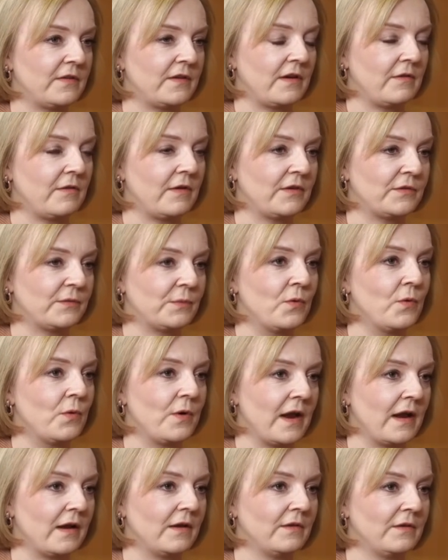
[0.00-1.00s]
serious
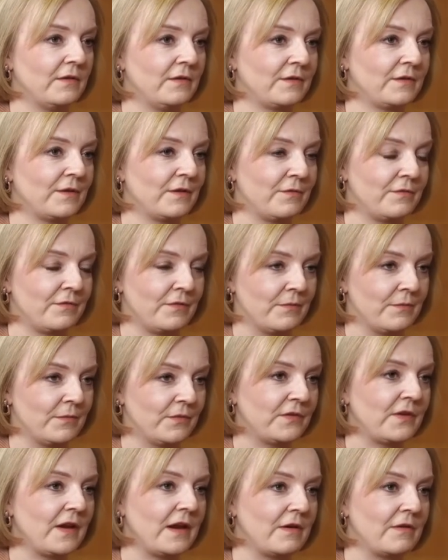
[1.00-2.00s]
warnings from
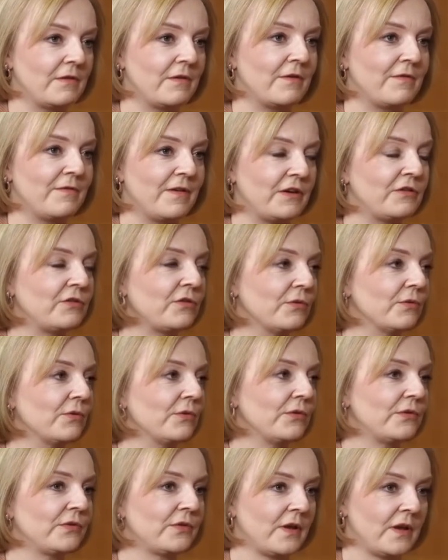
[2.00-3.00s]
senior
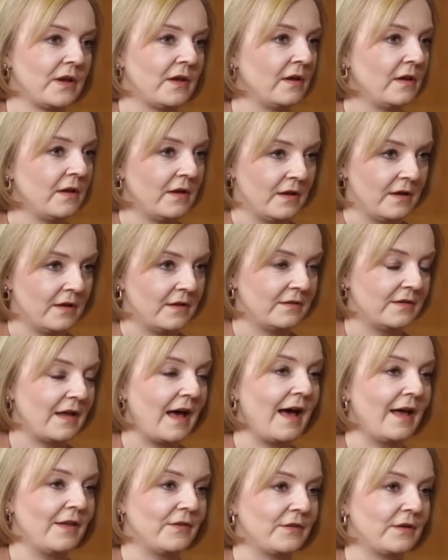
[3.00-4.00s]
officials
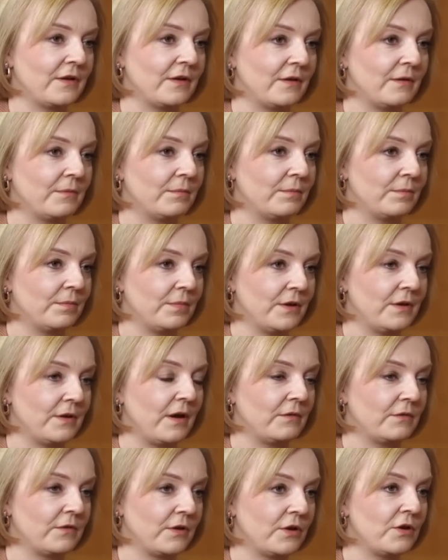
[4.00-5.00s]
that there
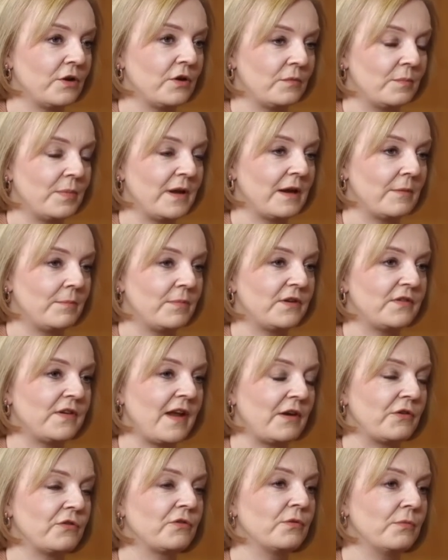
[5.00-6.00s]
could be a
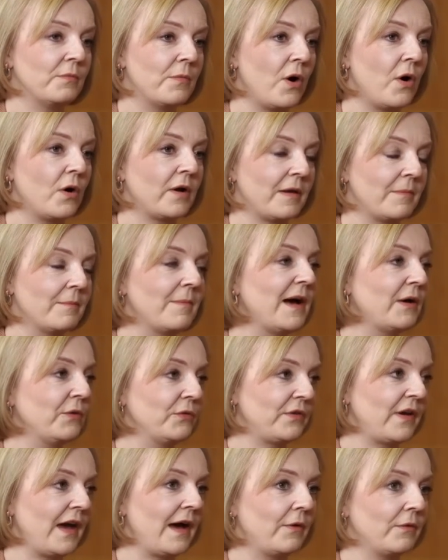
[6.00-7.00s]
potential market
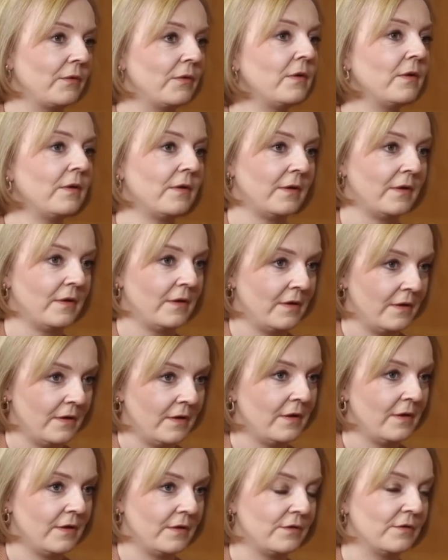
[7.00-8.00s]
meltdown
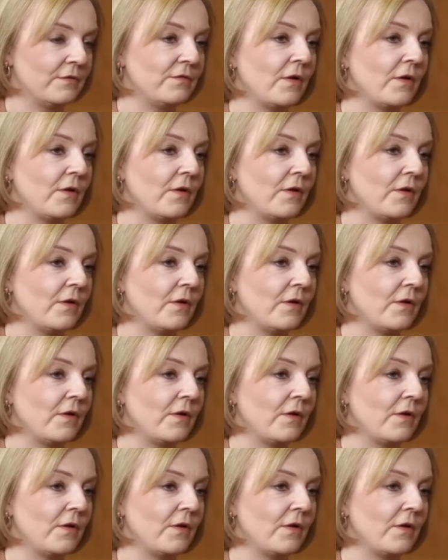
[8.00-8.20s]
the